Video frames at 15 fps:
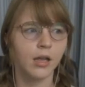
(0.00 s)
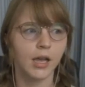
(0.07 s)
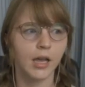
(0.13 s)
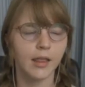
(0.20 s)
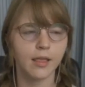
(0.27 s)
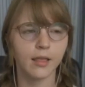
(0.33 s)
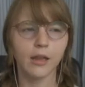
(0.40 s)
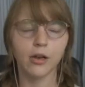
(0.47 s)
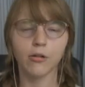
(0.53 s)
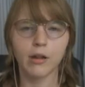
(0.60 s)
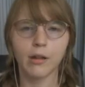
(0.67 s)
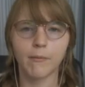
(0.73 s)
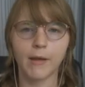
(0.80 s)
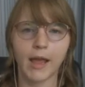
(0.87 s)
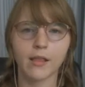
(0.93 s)
It's
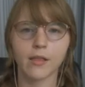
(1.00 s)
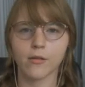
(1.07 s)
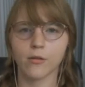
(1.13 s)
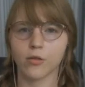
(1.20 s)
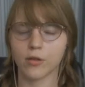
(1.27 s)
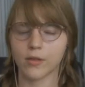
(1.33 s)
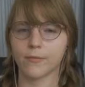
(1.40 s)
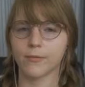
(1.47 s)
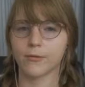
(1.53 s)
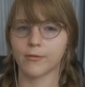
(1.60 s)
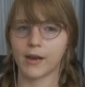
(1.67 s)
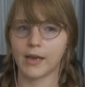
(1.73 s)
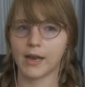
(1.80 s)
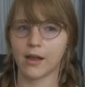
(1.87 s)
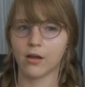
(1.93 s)
literally my answer just for
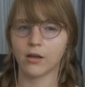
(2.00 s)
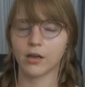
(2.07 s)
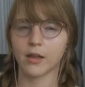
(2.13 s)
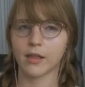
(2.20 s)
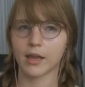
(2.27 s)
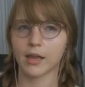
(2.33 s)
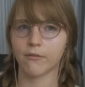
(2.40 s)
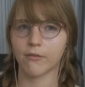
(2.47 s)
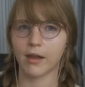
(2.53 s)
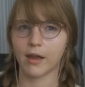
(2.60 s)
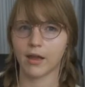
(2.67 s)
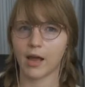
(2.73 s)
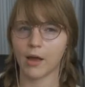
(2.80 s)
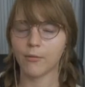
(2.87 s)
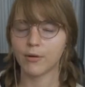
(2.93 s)
right now. Cause like if I
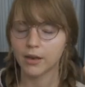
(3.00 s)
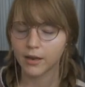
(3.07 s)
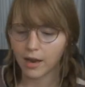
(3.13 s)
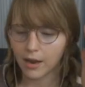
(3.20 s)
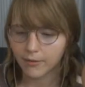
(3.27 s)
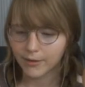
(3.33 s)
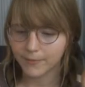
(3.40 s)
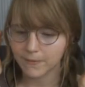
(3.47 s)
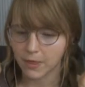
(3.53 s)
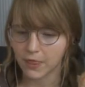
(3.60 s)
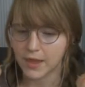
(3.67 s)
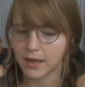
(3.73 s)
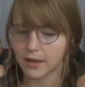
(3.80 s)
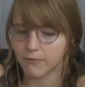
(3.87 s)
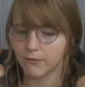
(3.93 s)
have to
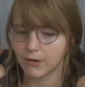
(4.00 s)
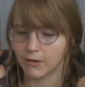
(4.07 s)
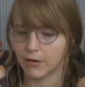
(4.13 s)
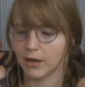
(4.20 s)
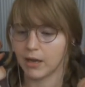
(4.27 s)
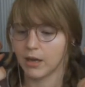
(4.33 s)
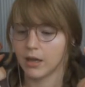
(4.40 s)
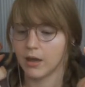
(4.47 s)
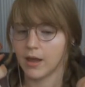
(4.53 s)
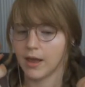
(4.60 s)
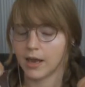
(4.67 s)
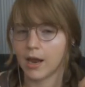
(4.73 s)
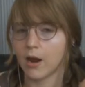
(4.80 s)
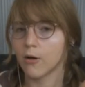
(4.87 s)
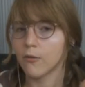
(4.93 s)
think very
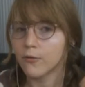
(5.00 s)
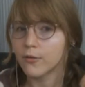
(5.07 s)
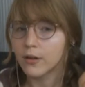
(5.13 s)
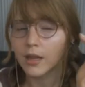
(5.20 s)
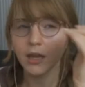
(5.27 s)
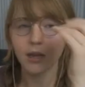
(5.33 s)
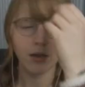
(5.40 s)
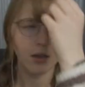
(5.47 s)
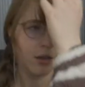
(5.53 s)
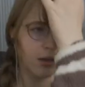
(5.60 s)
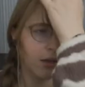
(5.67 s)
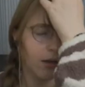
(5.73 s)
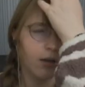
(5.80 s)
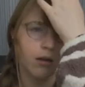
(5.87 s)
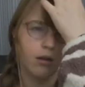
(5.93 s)
carefully
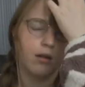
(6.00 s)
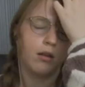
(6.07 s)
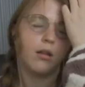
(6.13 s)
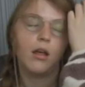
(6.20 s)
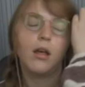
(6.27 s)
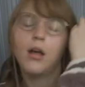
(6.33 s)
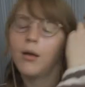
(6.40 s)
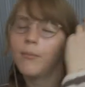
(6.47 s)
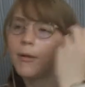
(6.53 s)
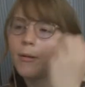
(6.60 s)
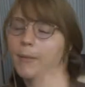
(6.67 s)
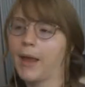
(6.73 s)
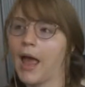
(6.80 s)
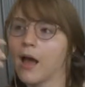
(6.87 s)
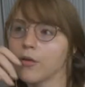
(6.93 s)
about
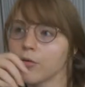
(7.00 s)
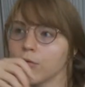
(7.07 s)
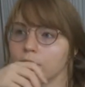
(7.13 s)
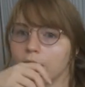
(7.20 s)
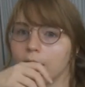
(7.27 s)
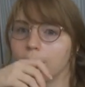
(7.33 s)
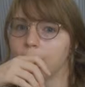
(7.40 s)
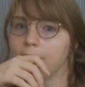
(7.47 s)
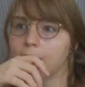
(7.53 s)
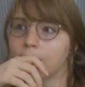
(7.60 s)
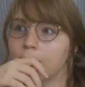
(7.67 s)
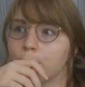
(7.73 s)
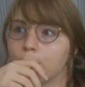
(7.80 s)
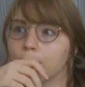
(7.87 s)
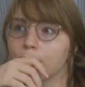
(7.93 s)
my actual top
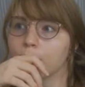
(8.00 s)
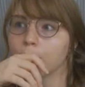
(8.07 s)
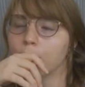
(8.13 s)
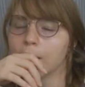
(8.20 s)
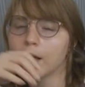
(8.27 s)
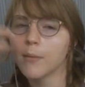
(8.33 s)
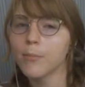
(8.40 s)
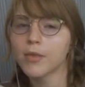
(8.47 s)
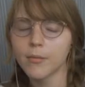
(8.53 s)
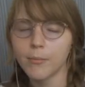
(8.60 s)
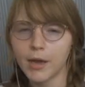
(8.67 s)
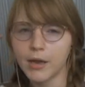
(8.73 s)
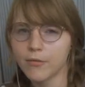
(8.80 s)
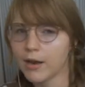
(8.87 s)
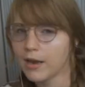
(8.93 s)
favorite. But what comes to
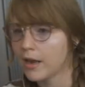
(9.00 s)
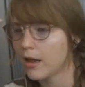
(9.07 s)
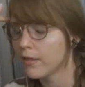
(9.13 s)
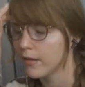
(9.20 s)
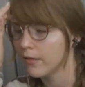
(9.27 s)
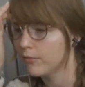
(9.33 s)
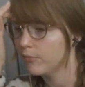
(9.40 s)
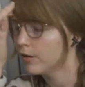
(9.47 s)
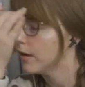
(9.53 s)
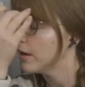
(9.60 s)
mind right now, that one